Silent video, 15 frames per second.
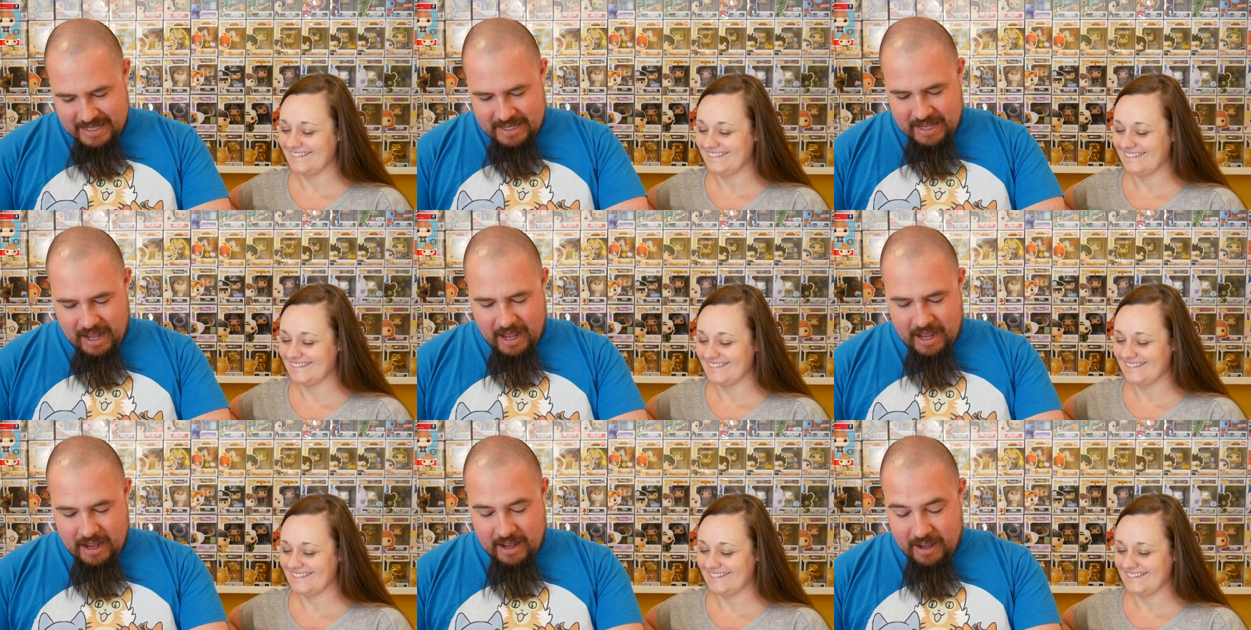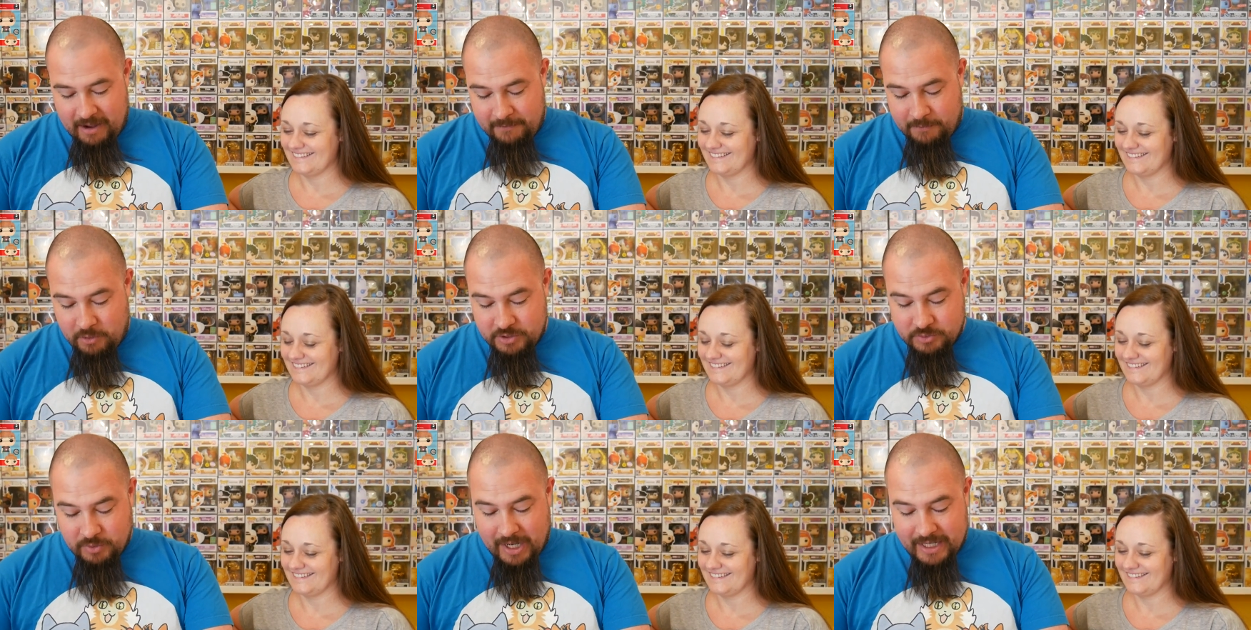Speaker 1: uh, of
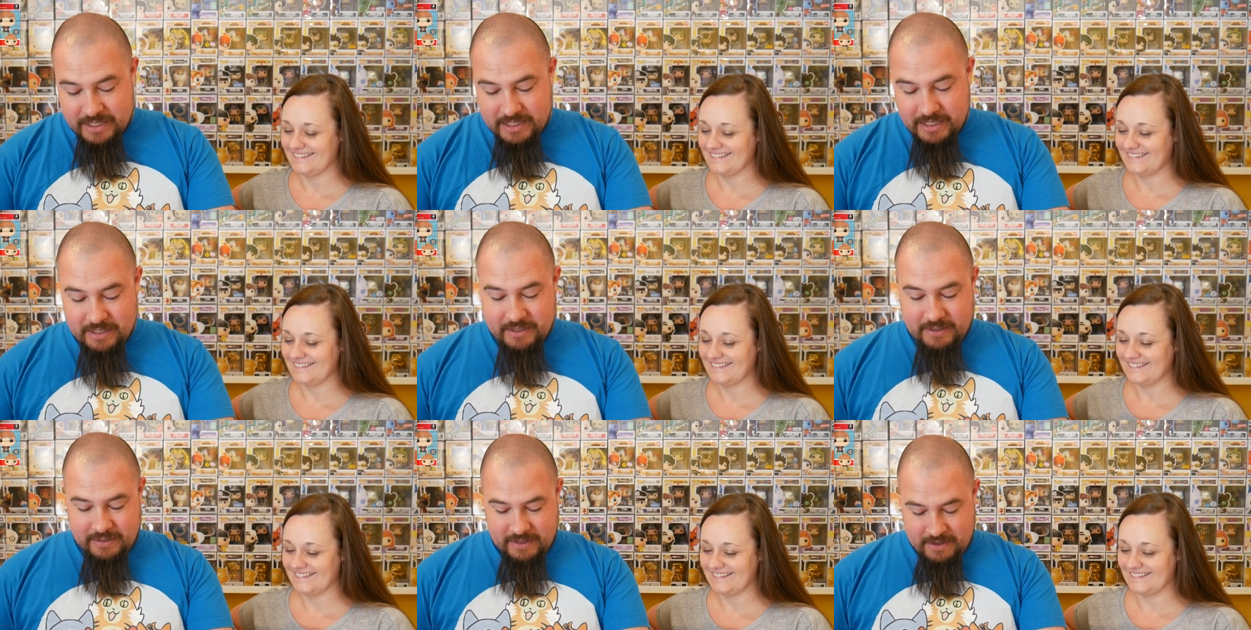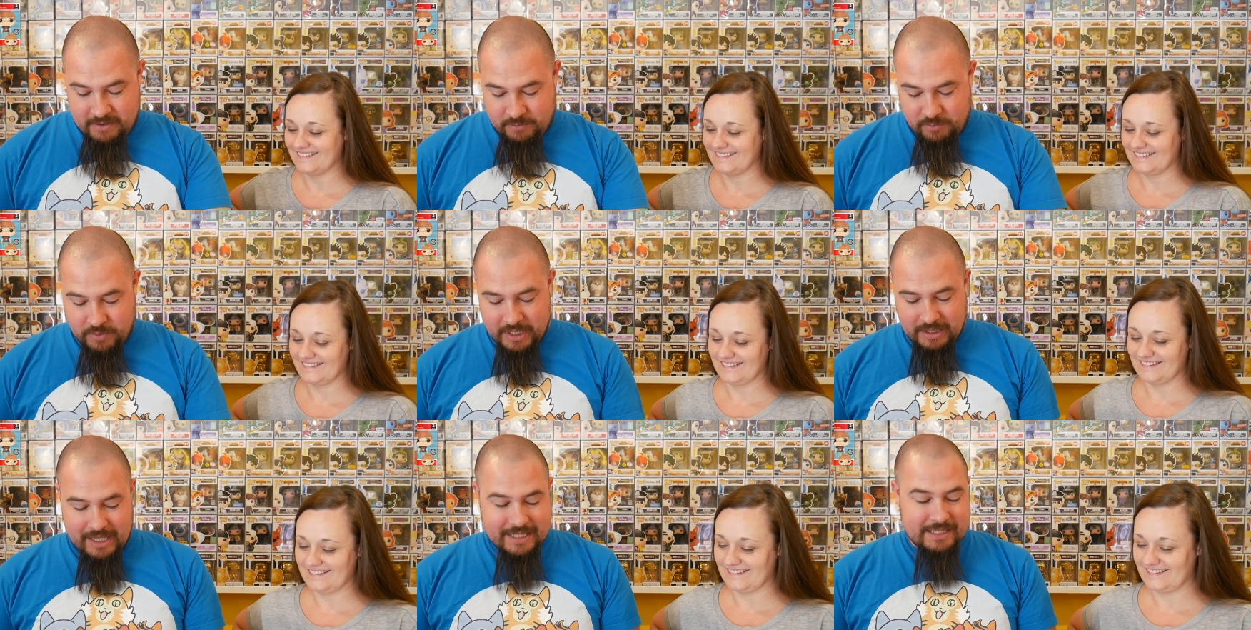course, what I didn't
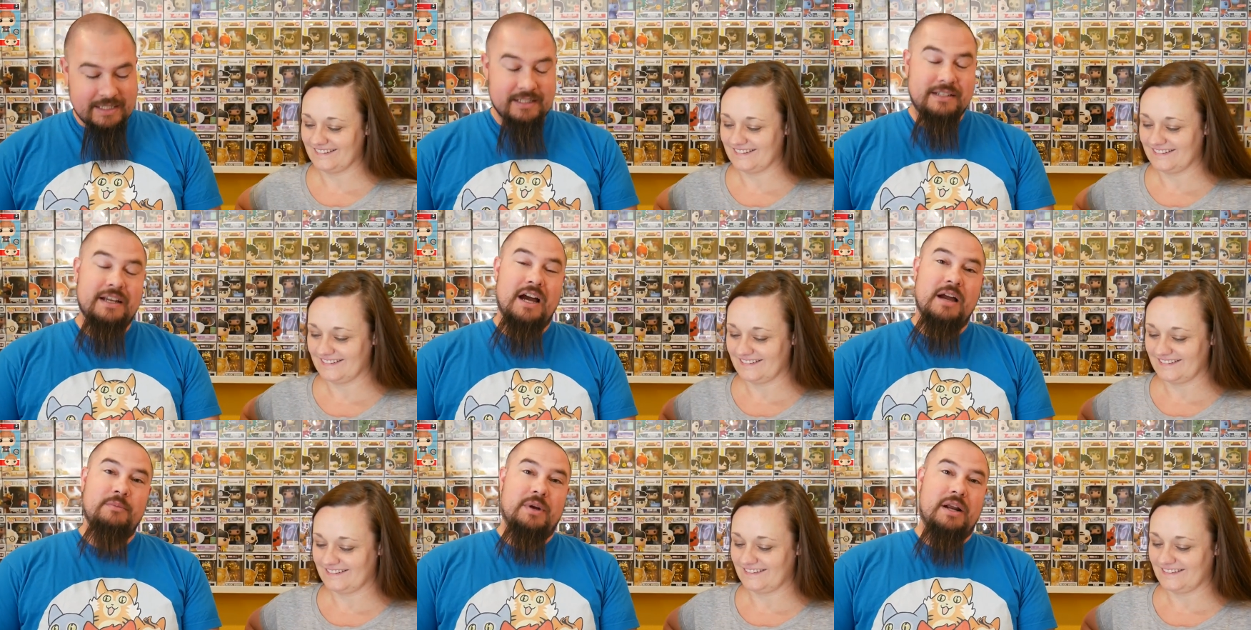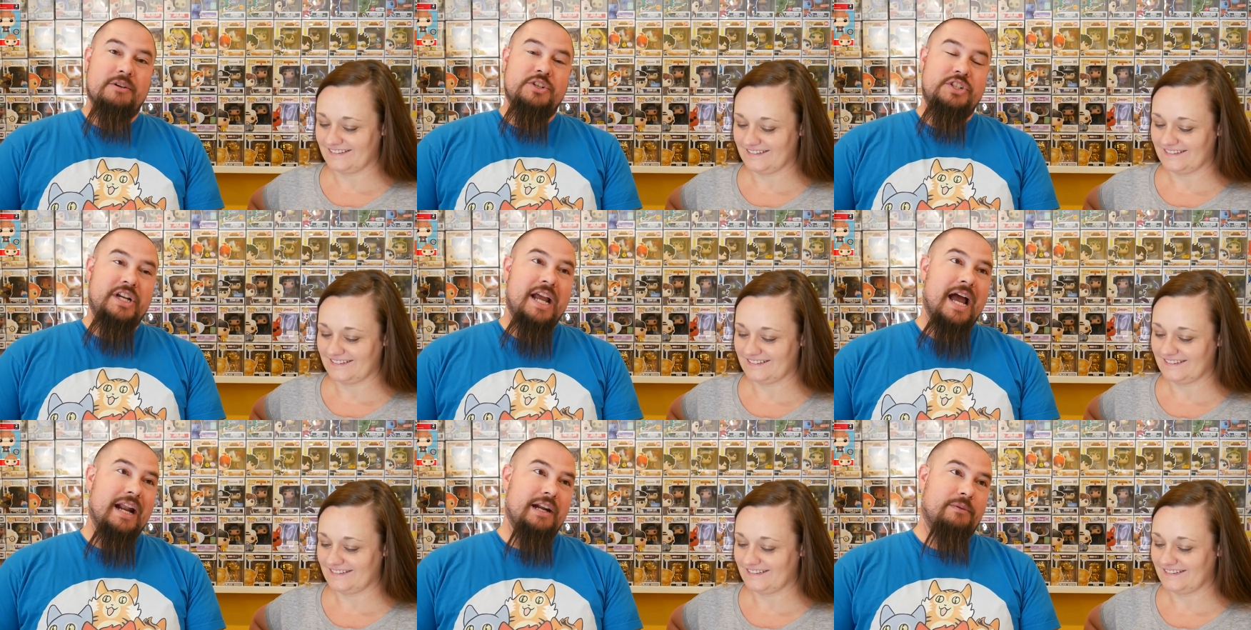realize at the time when I was
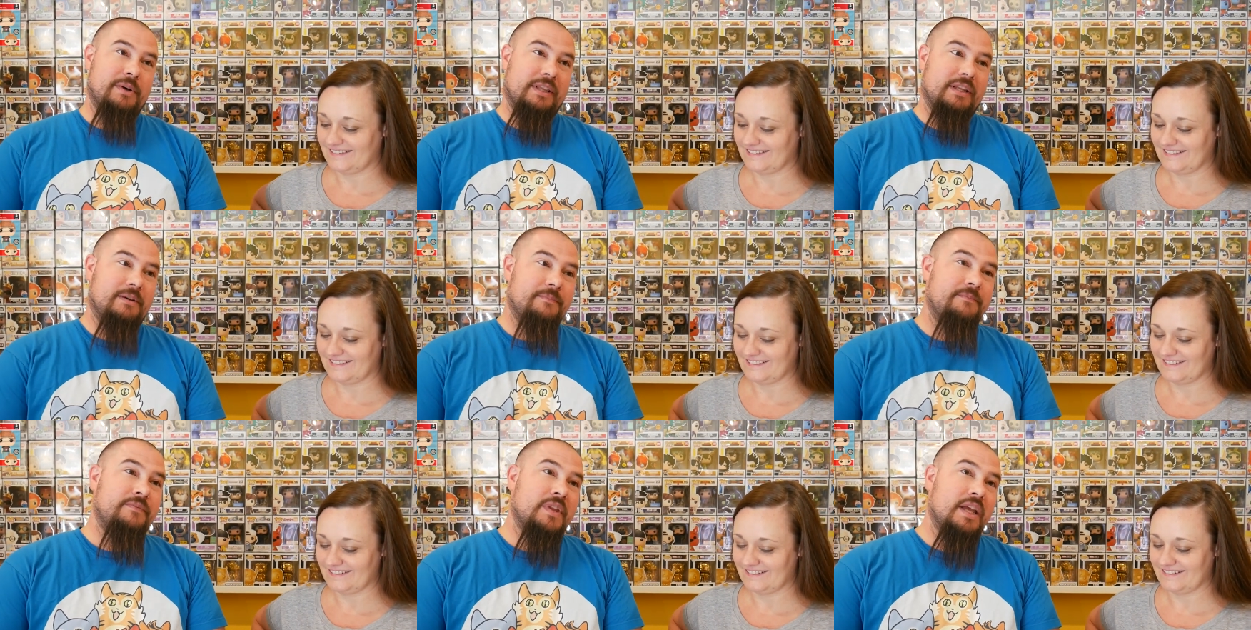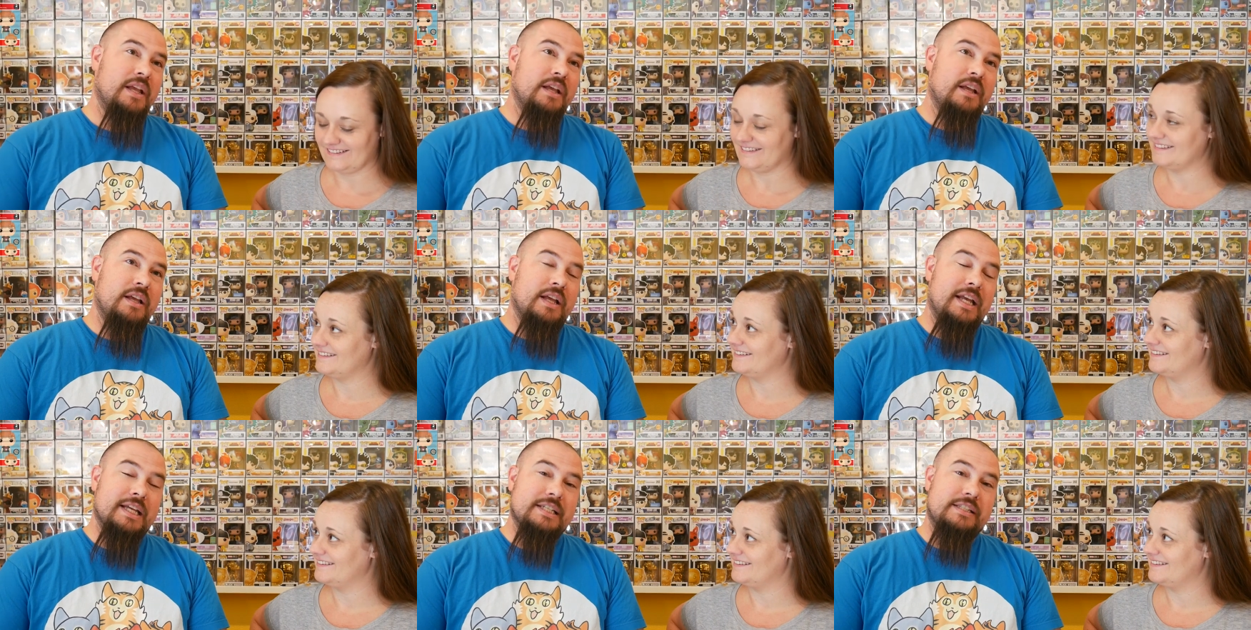chatting with him
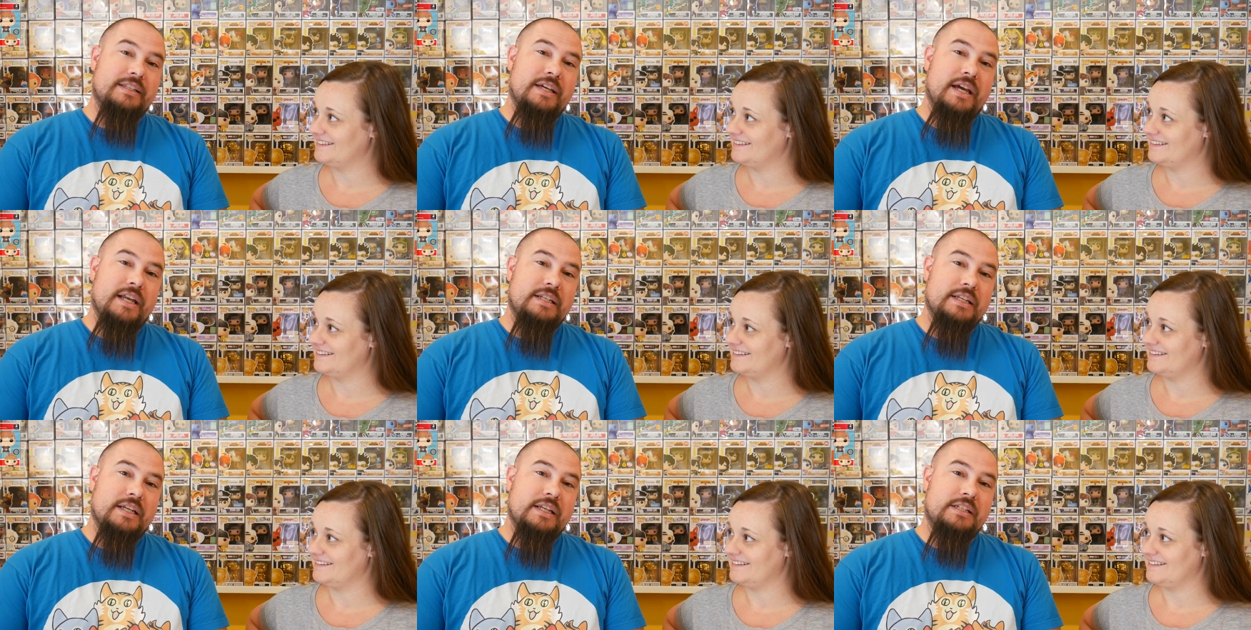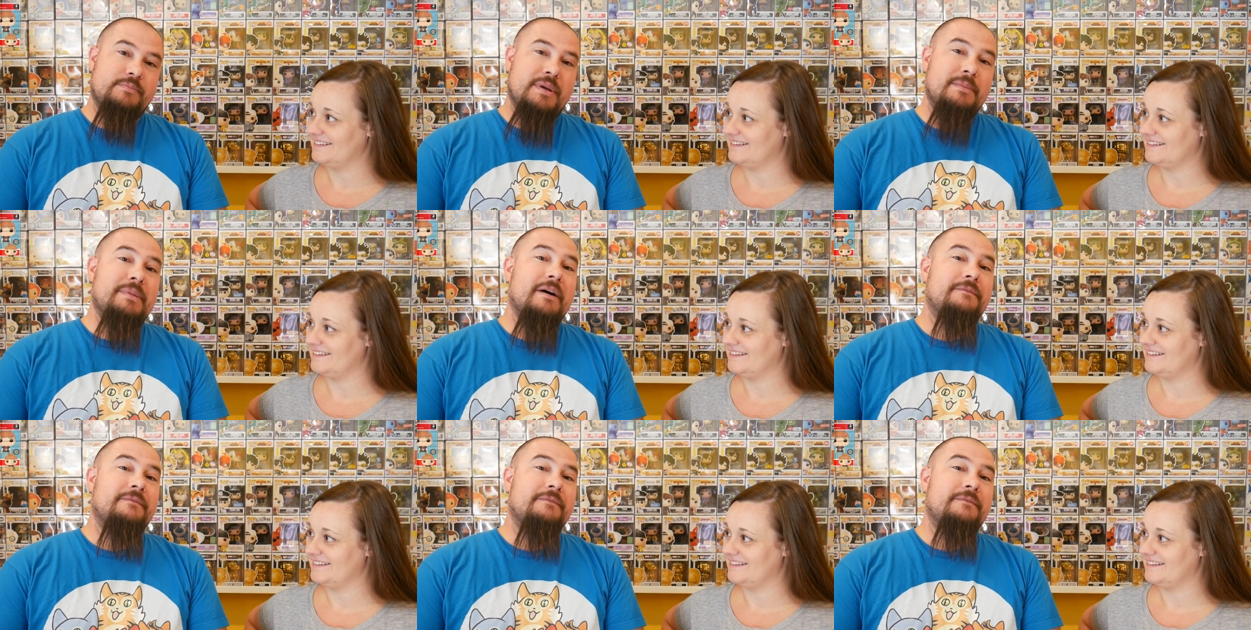is that it's been about